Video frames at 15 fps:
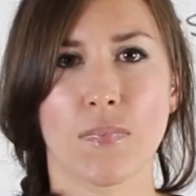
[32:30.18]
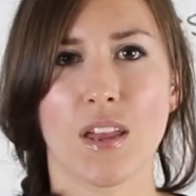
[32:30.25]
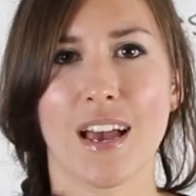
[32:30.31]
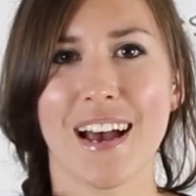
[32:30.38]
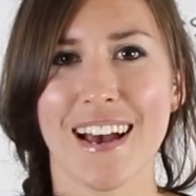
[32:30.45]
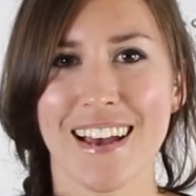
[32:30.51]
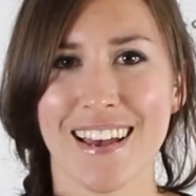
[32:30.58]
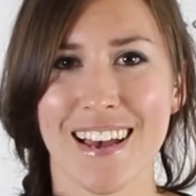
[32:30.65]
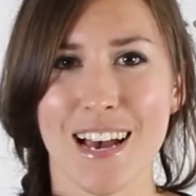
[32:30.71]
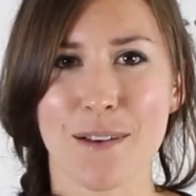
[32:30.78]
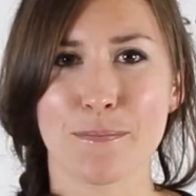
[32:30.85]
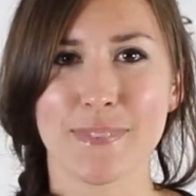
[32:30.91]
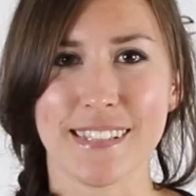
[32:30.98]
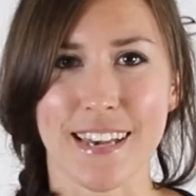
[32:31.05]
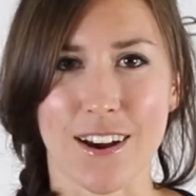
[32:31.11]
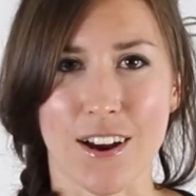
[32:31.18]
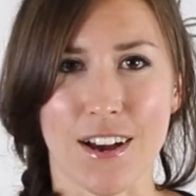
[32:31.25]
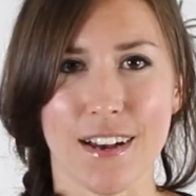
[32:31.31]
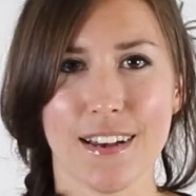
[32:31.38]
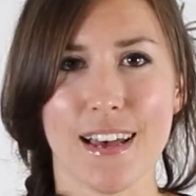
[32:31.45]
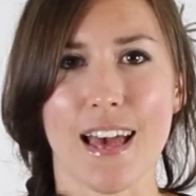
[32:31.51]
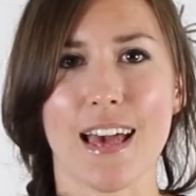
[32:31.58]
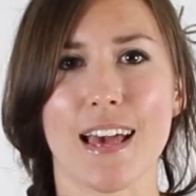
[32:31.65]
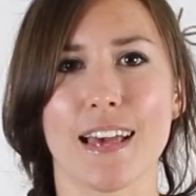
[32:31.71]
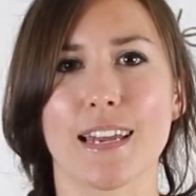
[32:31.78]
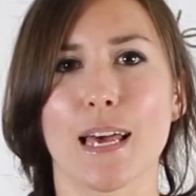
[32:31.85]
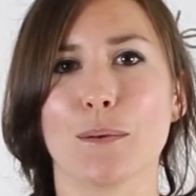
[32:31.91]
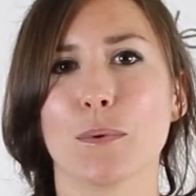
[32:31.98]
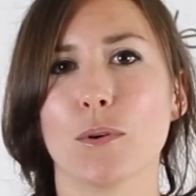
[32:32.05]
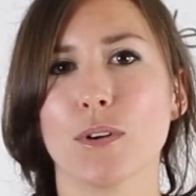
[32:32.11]
Hi, I'm Sarah, and
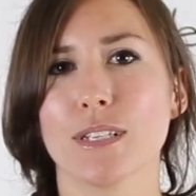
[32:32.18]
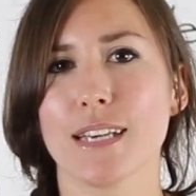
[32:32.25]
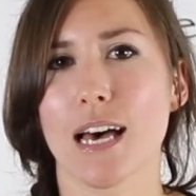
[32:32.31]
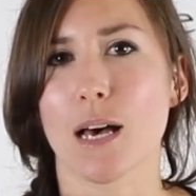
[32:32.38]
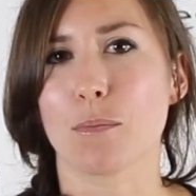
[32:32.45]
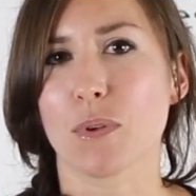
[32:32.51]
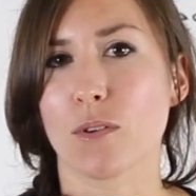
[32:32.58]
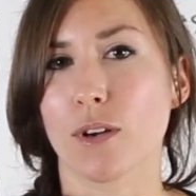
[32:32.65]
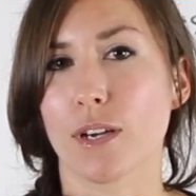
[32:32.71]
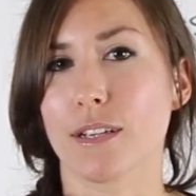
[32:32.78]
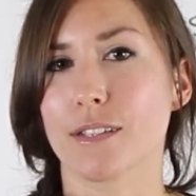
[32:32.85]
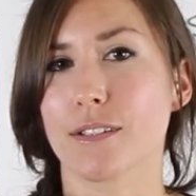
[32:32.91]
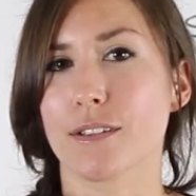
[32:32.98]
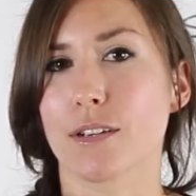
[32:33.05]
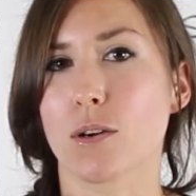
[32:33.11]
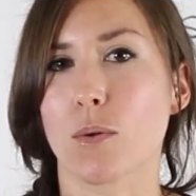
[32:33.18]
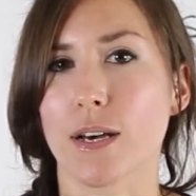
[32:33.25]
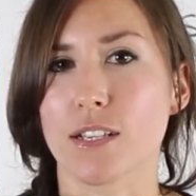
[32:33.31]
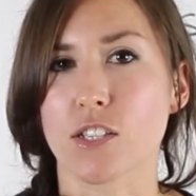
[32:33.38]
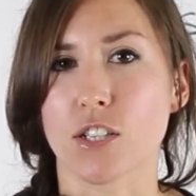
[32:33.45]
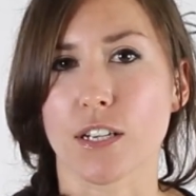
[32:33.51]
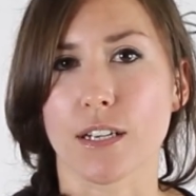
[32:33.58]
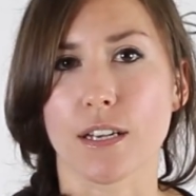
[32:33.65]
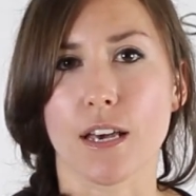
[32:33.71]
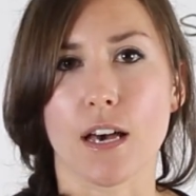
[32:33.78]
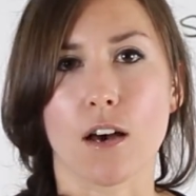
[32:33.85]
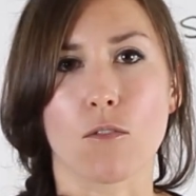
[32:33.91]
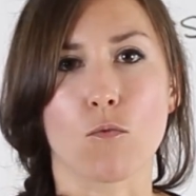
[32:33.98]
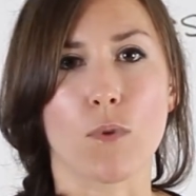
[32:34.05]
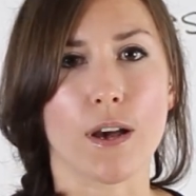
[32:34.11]
I'm going to help you answer the question
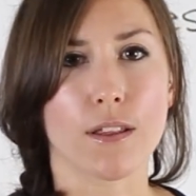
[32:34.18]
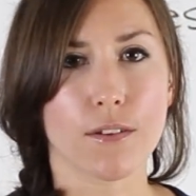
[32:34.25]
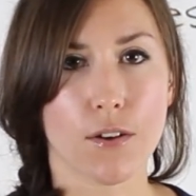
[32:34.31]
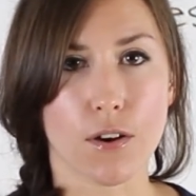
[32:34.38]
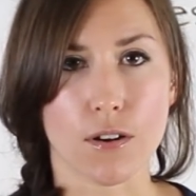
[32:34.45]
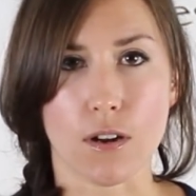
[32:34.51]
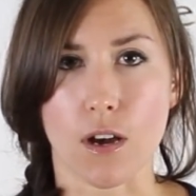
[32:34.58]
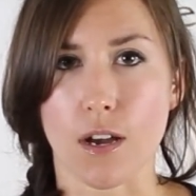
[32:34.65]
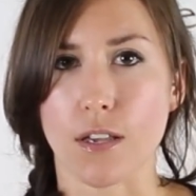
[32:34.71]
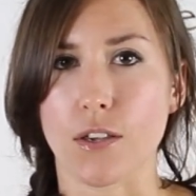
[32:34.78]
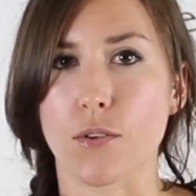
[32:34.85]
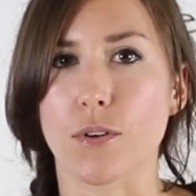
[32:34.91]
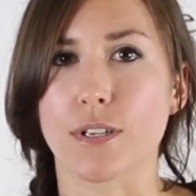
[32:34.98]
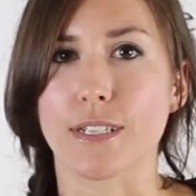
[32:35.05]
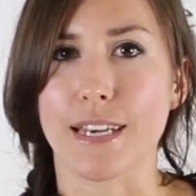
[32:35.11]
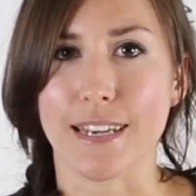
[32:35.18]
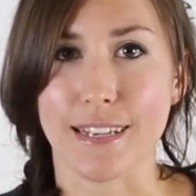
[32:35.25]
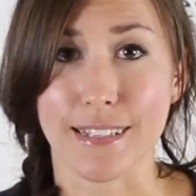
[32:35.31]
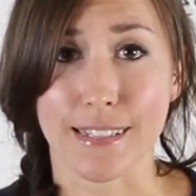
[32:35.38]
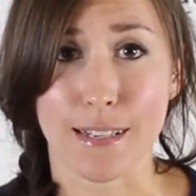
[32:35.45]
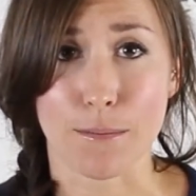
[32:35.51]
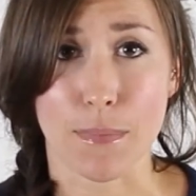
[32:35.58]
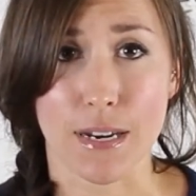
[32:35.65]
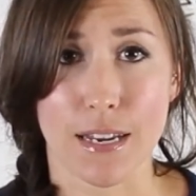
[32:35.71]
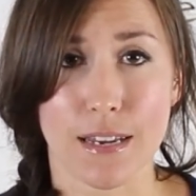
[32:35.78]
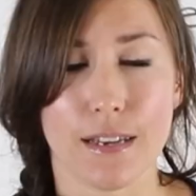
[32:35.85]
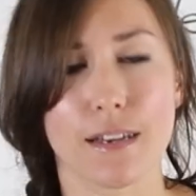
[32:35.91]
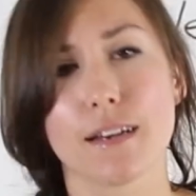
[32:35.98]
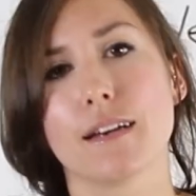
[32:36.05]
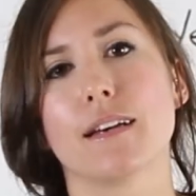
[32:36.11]
of whether or not you are dating somebody.